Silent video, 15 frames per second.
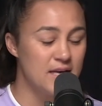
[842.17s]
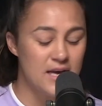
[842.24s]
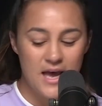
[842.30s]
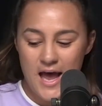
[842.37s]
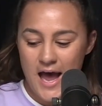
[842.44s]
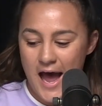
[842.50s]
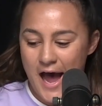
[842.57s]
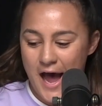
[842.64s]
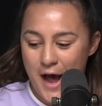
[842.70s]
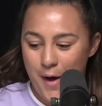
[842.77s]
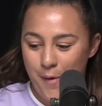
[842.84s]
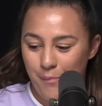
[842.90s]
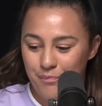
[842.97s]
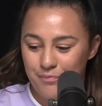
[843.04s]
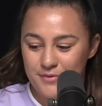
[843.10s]
Yep.
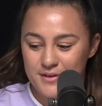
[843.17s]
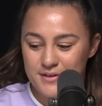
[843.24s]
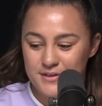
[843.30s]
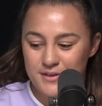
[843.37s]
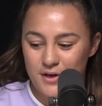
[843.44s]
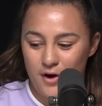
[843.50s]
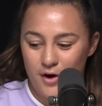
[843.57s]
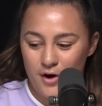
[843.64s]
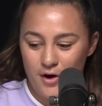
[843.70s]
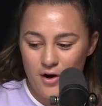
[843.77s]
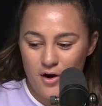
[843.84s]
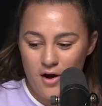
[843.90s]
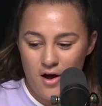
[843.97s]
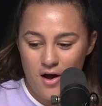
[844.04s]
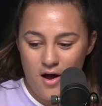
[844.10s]
Um,
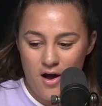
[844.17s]
so